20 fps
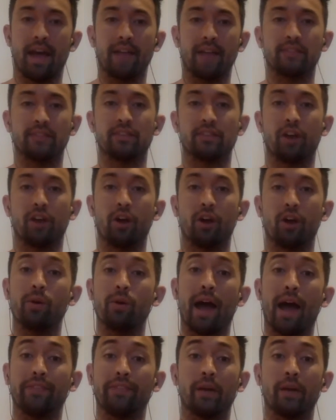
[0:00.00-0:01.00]
And so
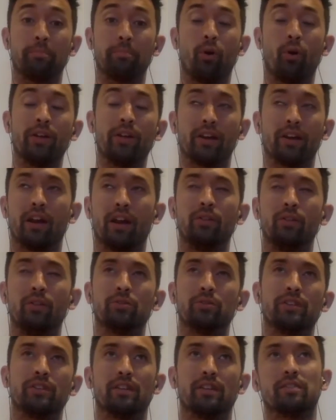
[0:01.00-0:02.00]
at that point, I kind of
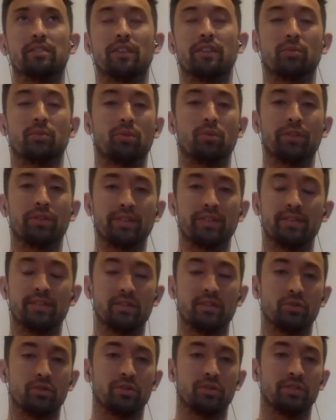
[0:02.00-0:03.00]
looked at it and I was like, well, this is
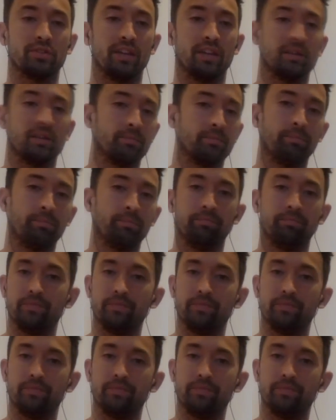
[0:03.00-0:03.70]
interesting,